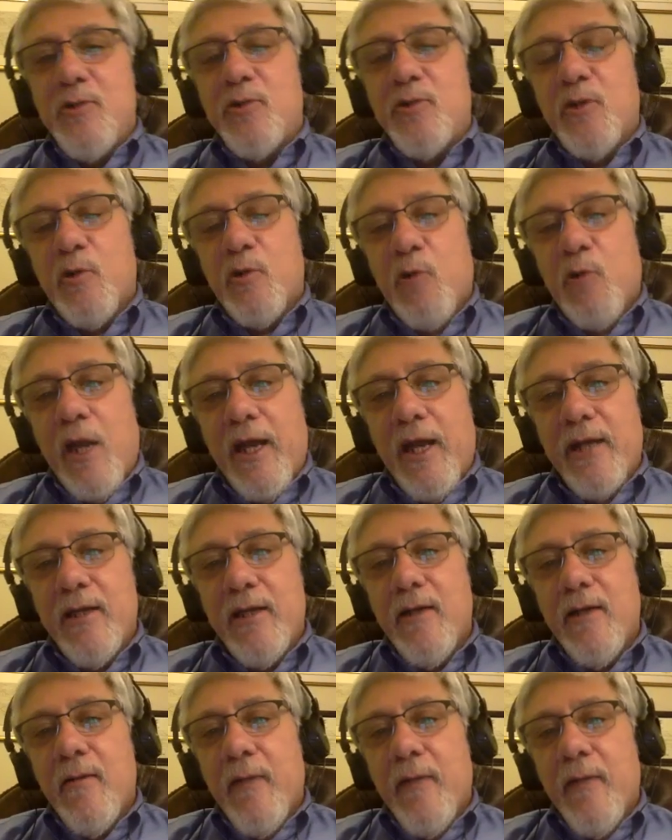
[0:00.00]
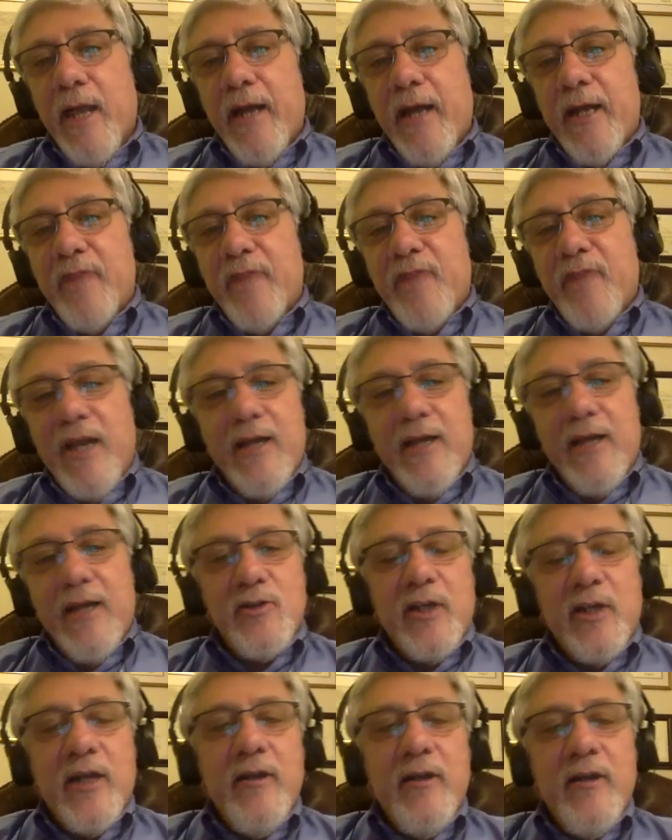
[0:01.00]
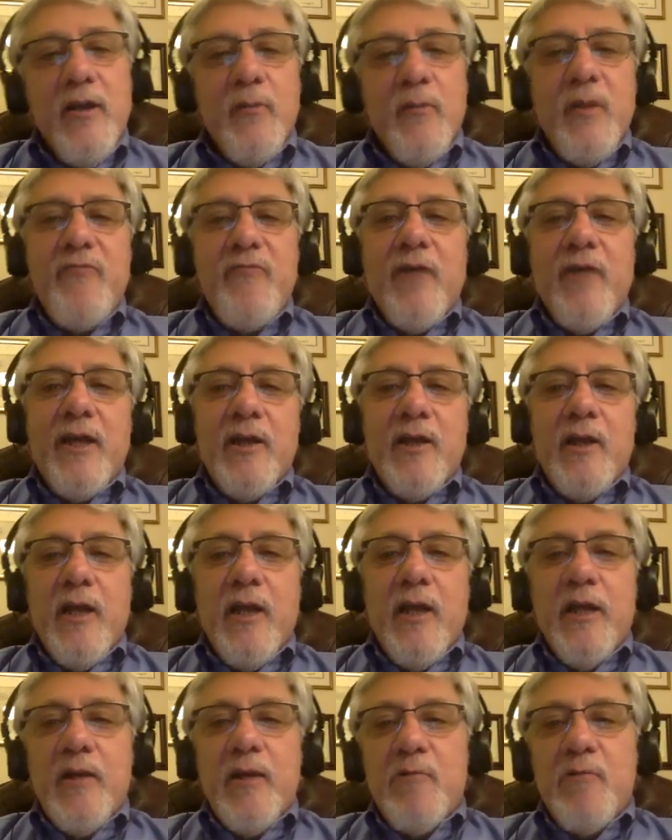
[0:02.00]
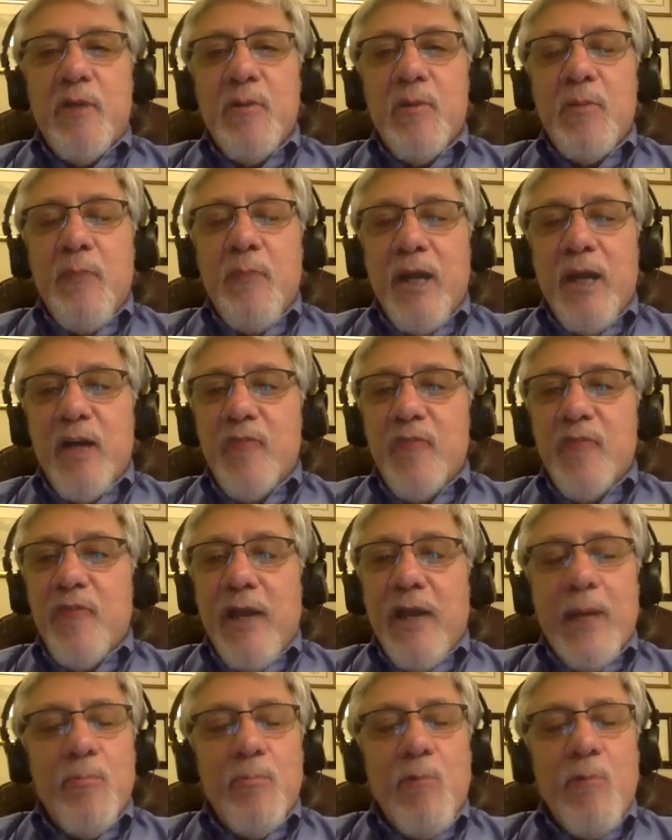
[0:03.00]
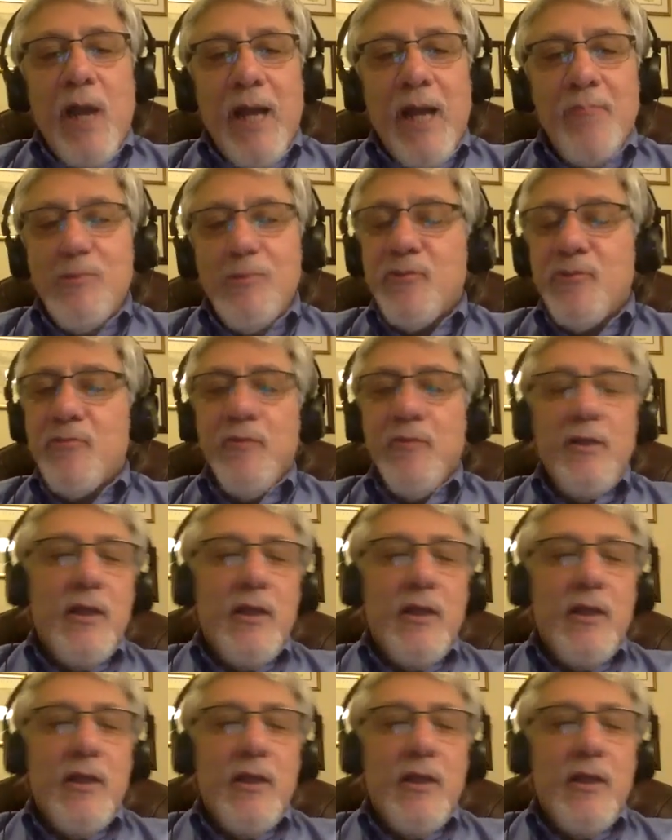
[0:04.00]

in Iraq and Afghanistan, we've had an incredible amount of MRAPs,